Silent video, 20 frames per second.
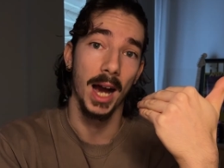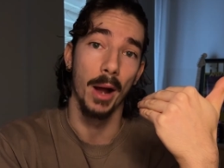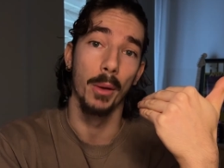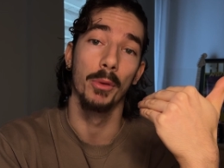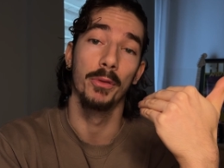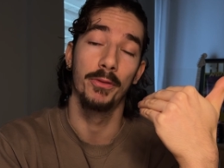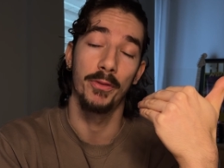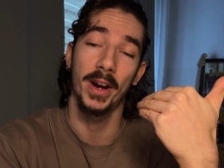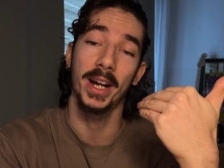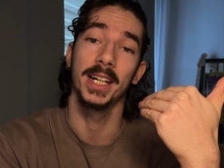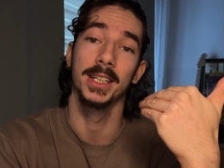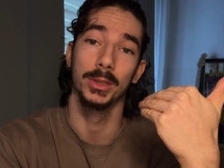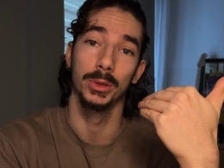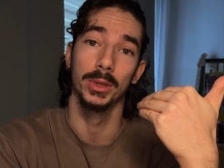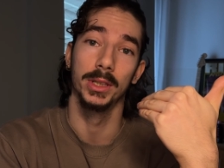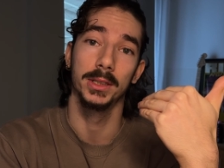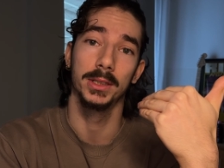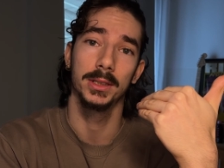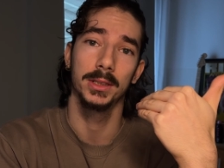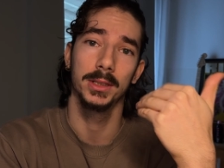I will fucking do
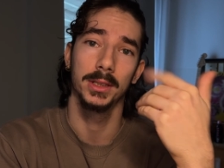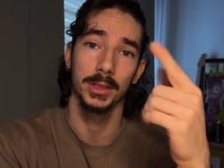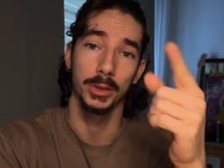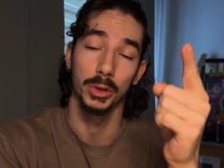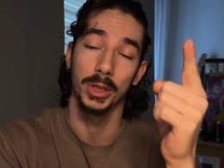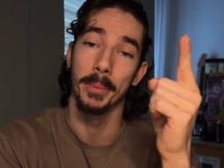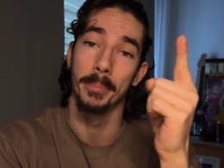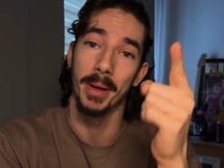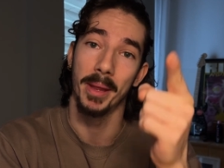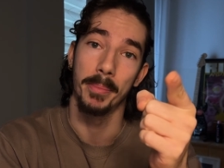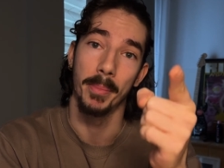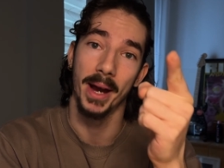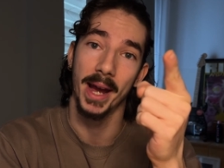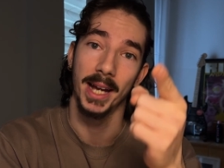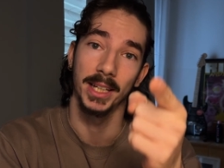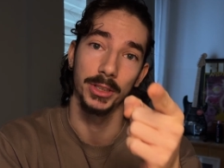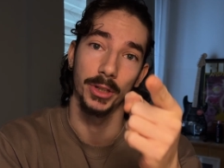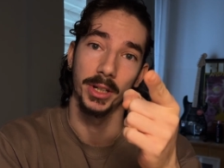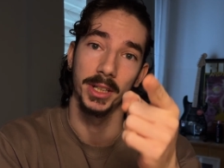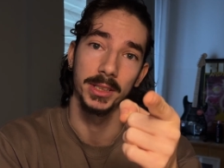it. You can bet my
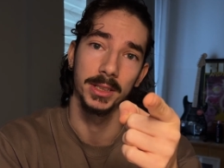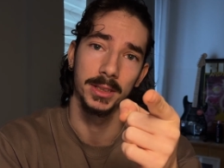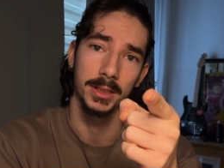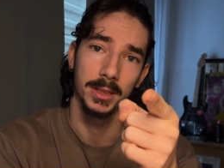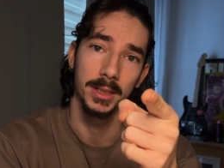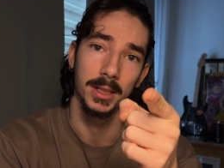ass on it.